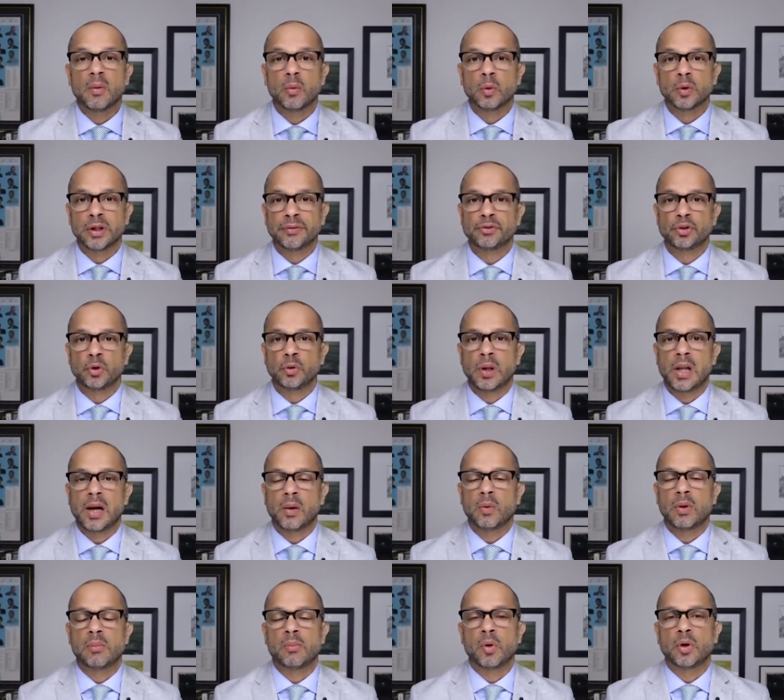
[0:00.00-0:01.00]
We'll give Drew
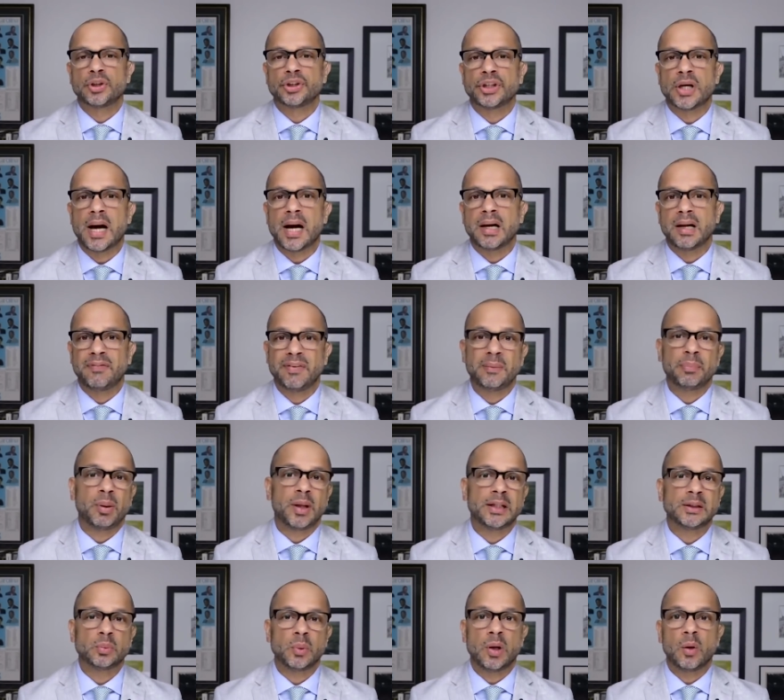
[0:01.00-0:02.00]
Lock one more shot. If he
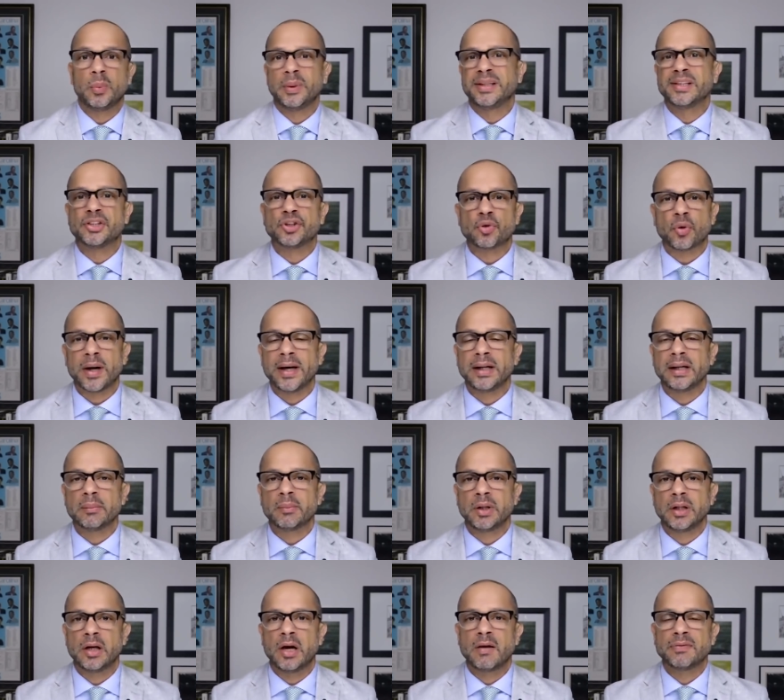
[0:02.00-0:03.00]
plays well, we can trade
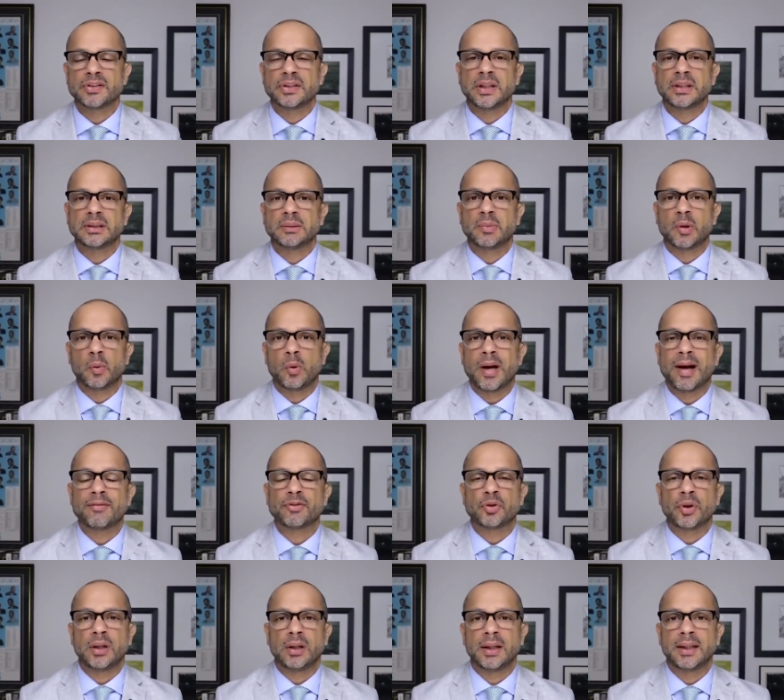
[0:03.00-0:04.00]
him in the offseason, but we'll
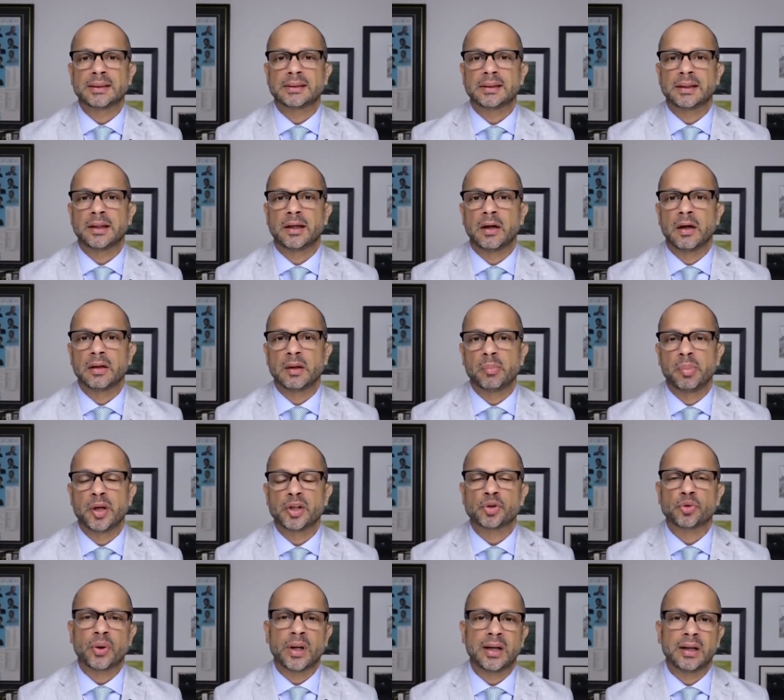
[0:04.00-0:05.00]
have Trey Lance there on the
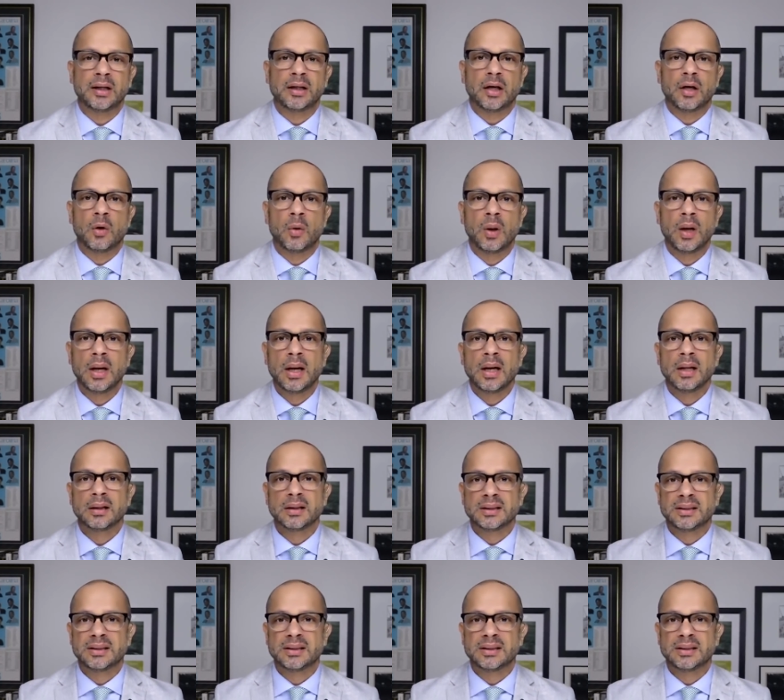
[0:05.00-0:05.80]
bench ready to go.